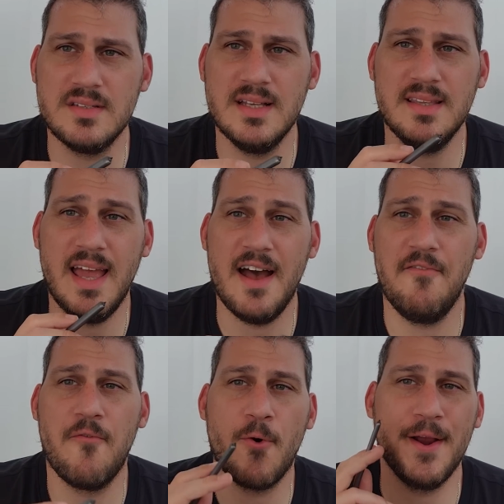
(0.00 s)
than they have
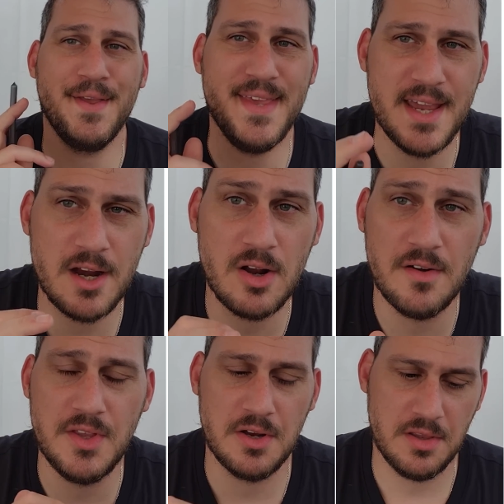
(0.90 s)
for a year
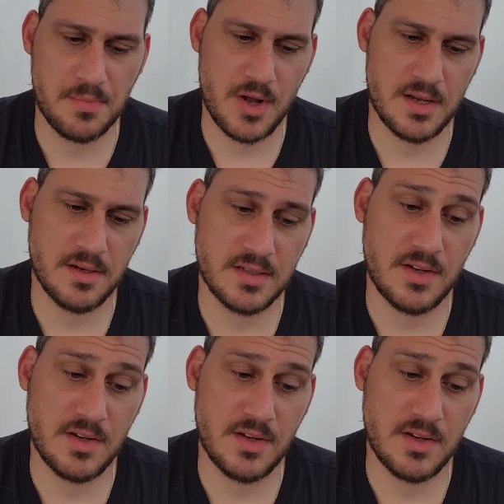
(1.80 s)
of their other products.